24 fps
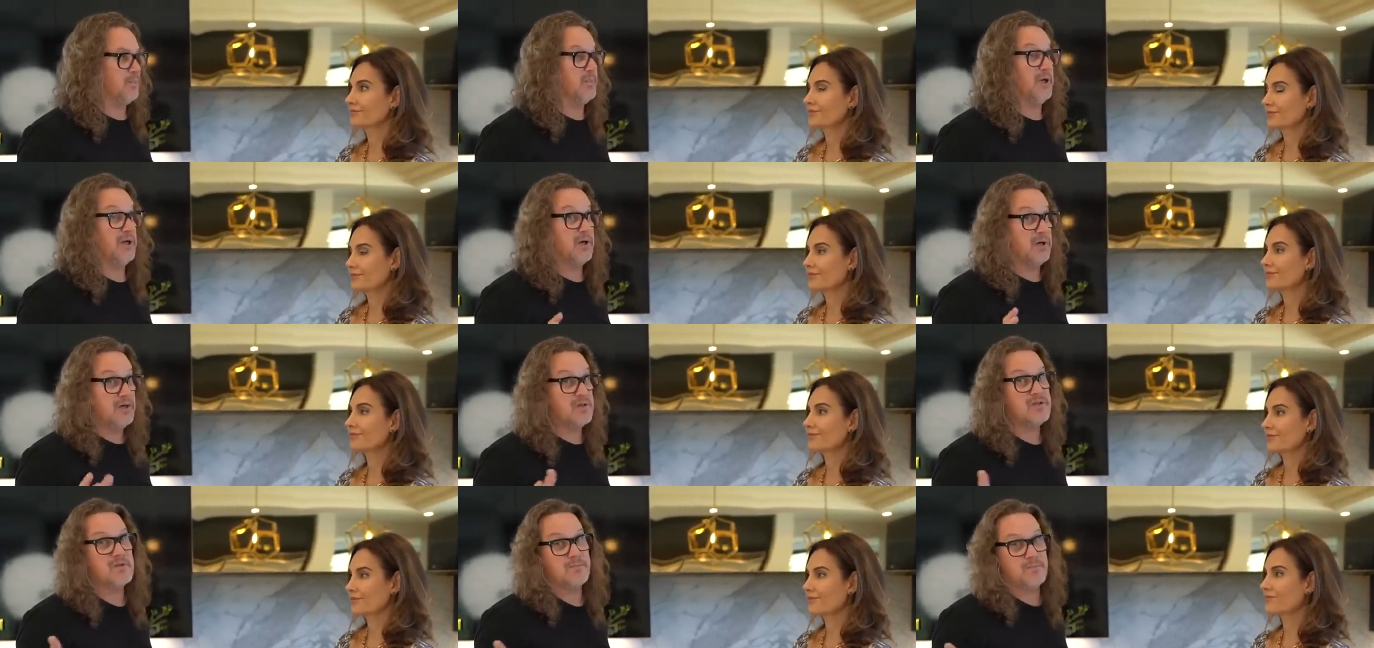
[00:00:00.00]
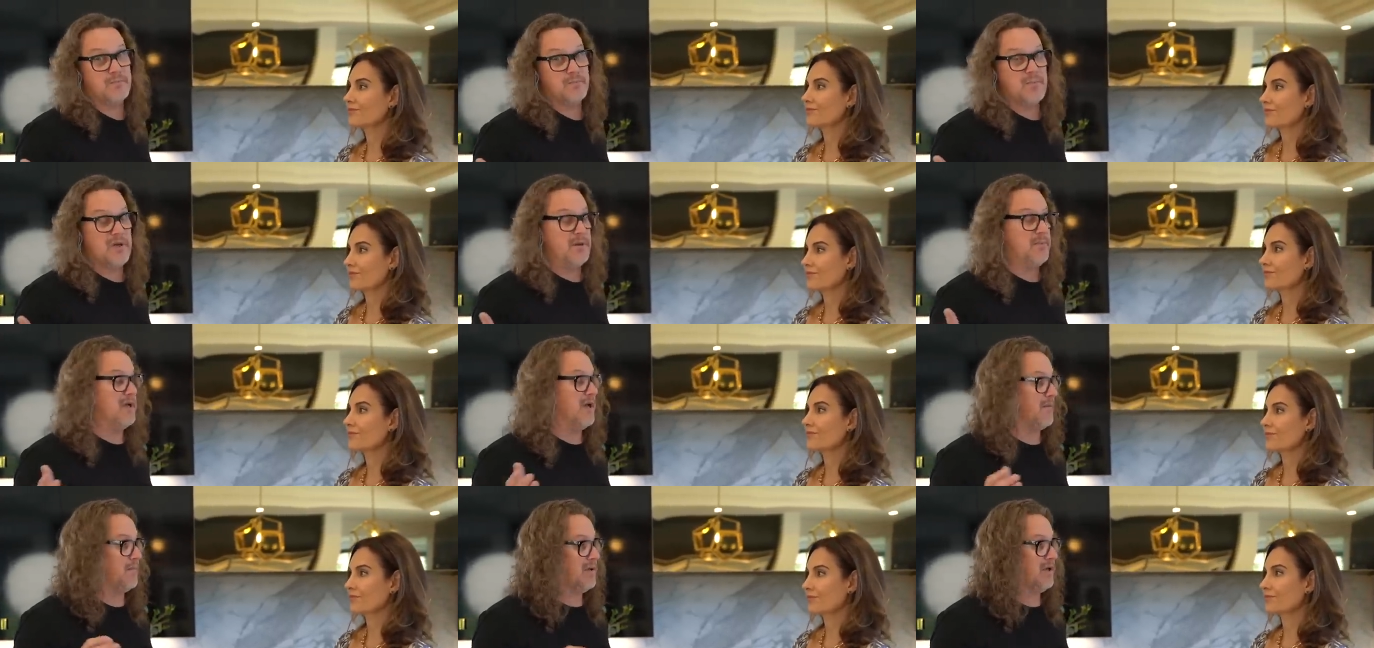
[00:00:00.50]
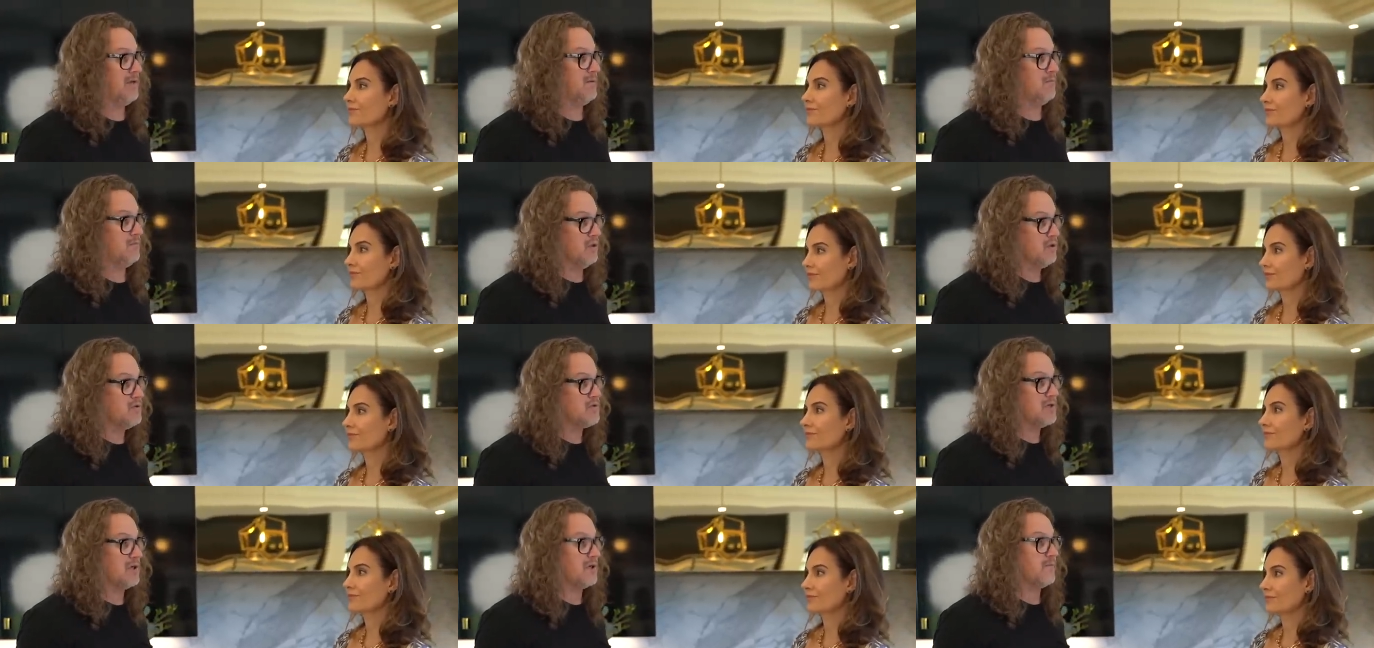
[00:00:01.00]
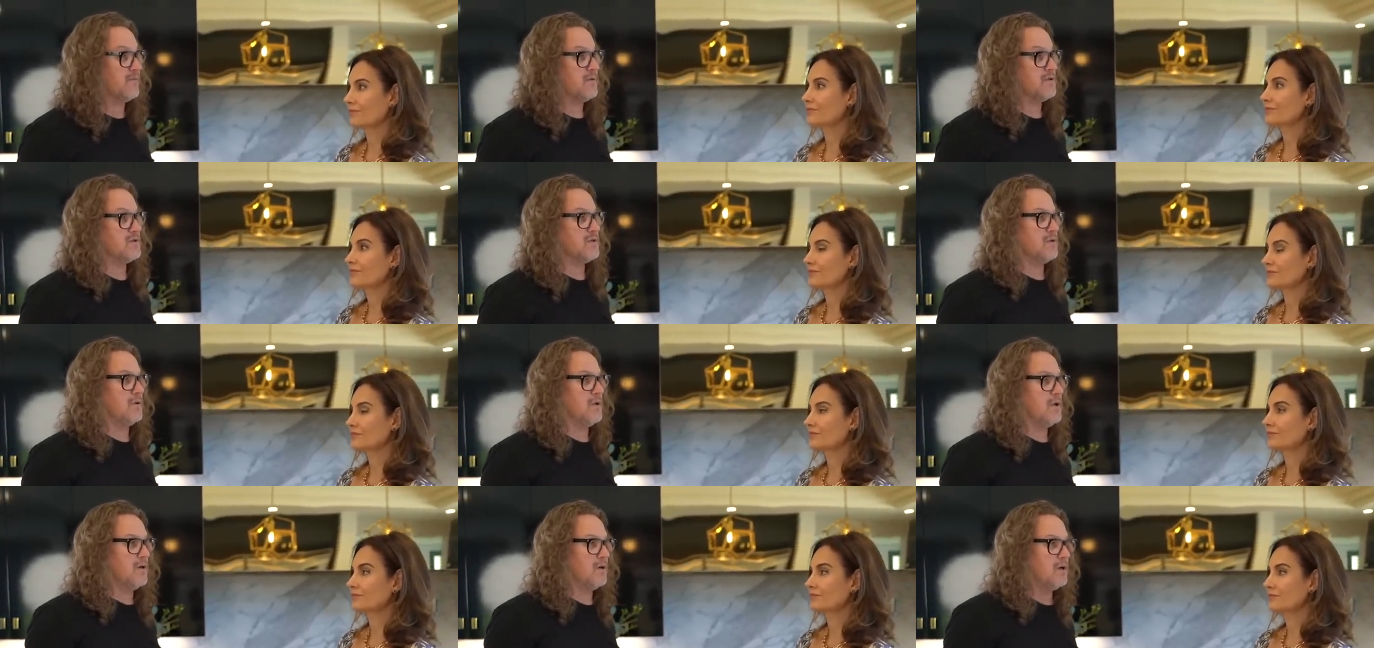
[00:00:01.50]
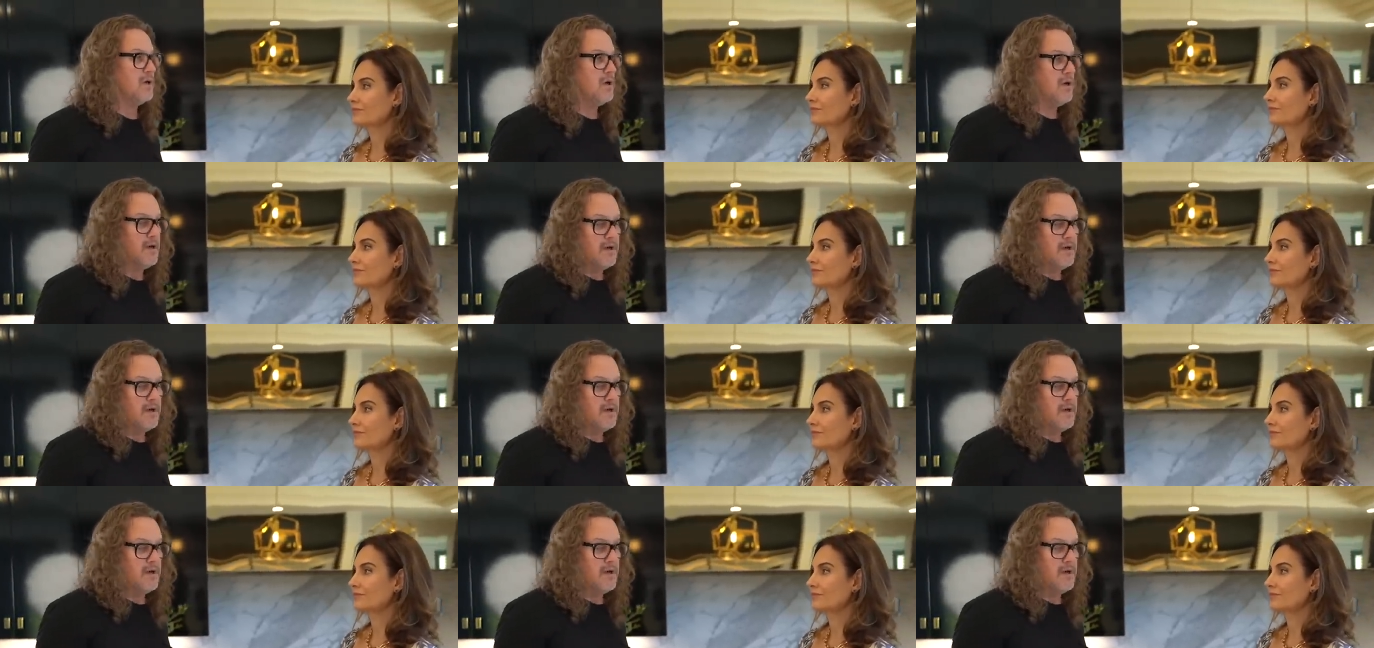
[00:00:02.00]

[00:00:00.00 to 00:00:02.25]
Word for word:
Speaker 1: because maybe I've been using it for so long.